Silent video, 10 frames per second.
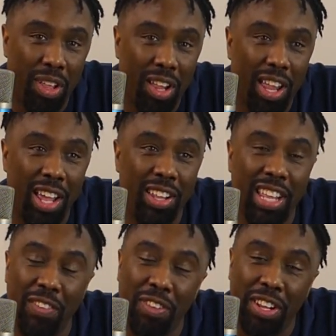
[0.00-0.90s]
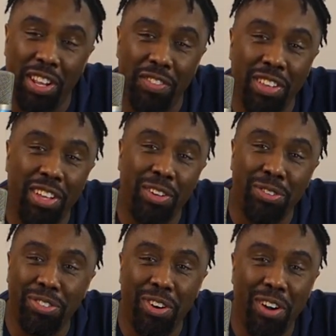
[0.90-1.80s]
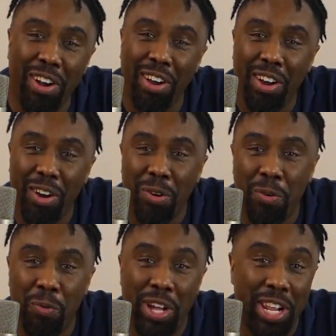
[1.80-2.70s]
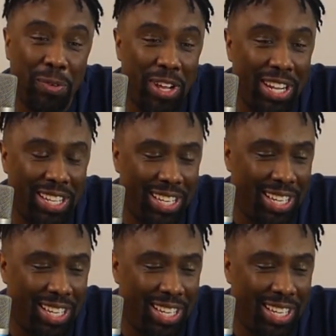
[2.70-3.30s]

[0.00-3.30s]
Like the Philadelphia Eagles are winning.